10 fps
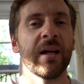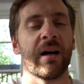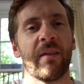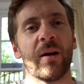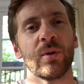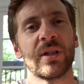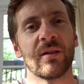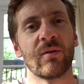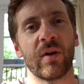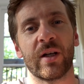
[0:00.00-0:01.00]
and that would
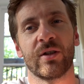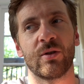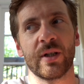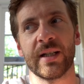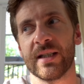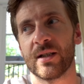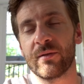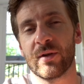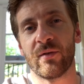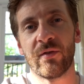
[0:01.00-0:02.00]
give a good idea
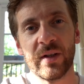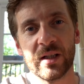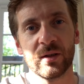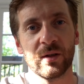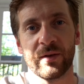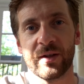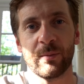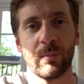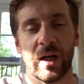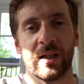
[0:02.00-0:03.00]
of the feel that the
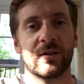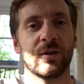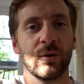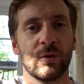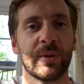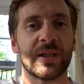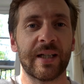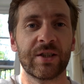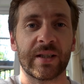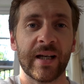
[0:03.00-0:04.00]
brand could
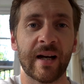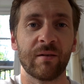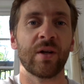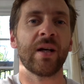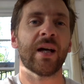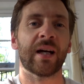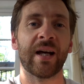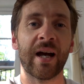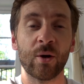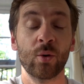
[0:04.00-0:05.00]
potentially have and
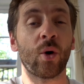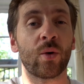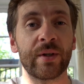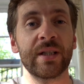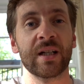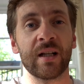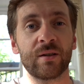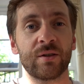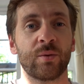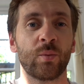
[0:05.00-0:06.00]
how all these
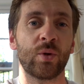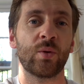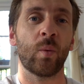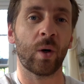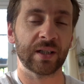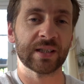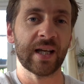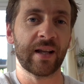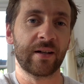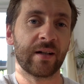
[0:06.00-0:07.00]
colours would work
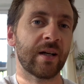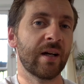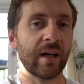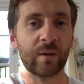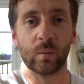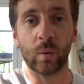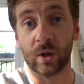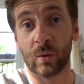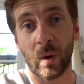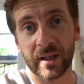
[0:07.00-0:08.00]
together and
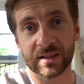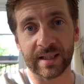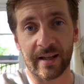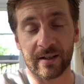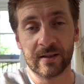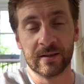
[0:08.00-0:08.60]
work well together.